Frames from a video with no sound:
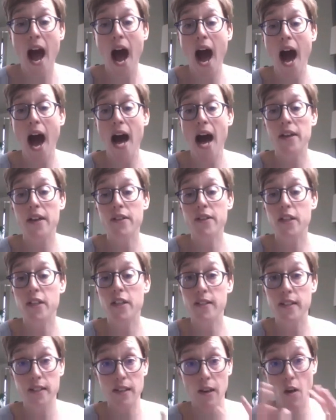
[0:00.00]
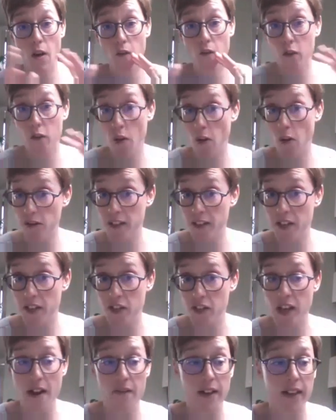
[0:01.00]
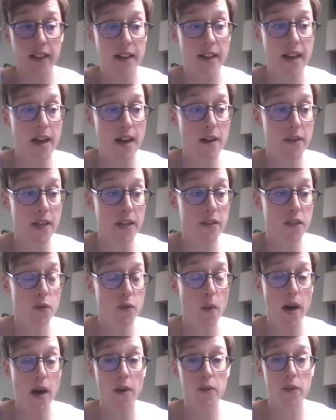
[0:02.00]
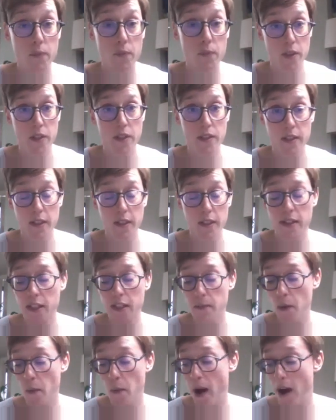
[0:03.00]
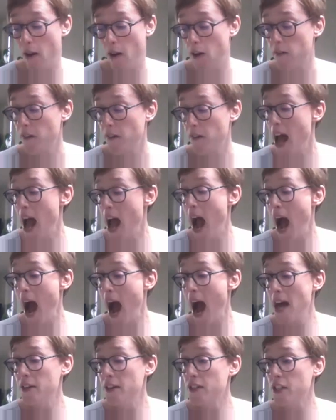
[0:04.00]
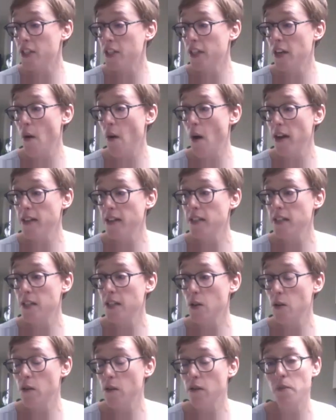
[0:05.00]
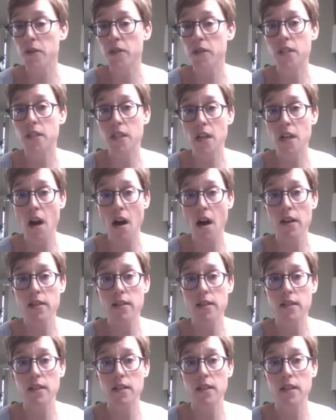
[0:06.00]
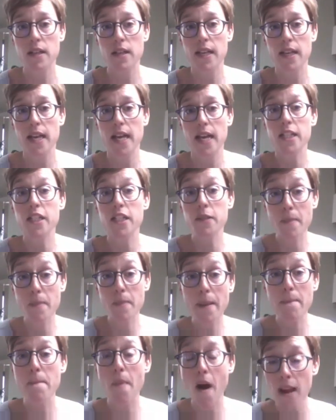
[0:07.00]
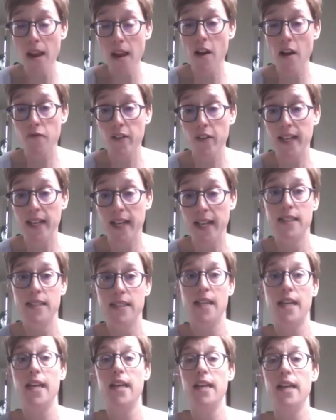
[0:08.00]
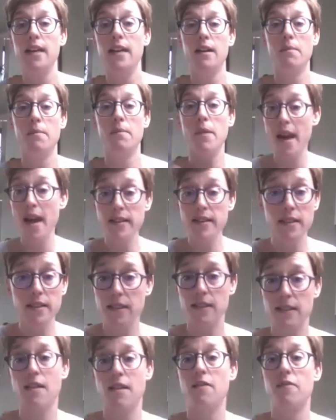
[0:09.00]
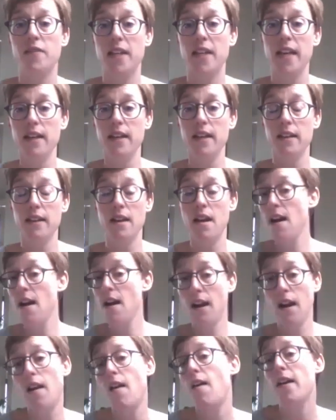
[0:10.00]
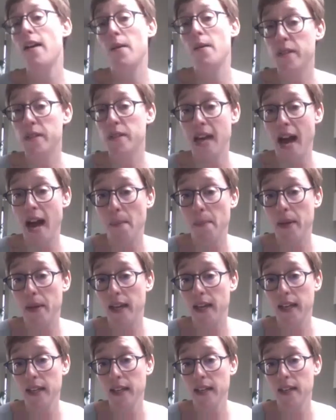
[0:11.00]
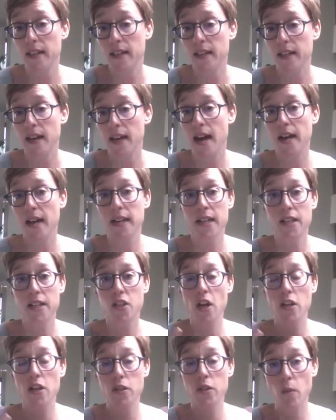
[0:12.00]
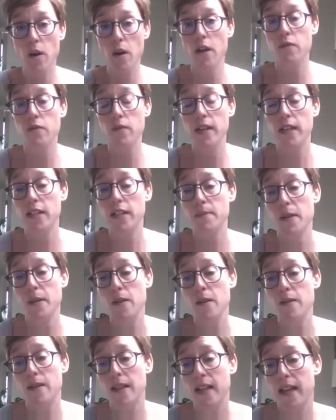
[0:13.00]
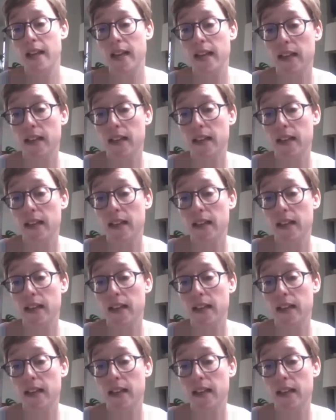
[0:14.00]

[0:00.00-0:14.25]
And because there's a lot of content sharing nowadays as well, which is a good thing to be aware of. And, you know, I just thought it just made my life really easy. My editors loved it. Her client was happy, and it just worked really smoothly.